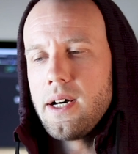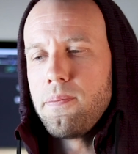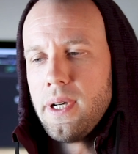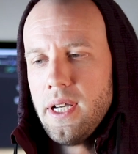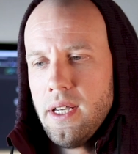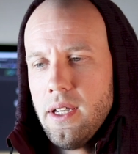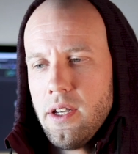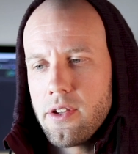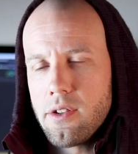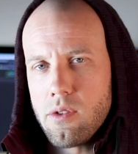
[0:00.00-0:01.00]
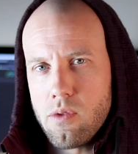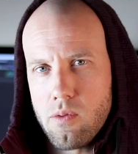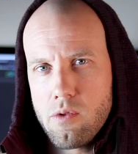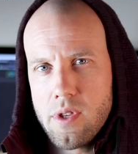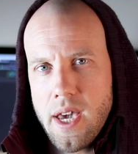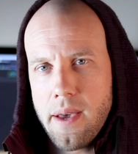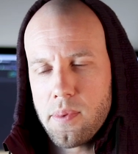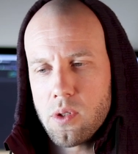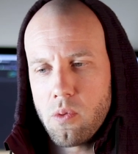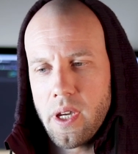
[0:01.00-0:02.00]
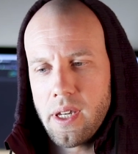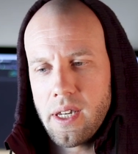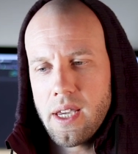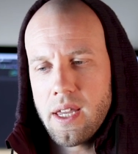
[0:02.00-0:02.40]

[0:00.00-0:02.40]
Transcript: up through the upswing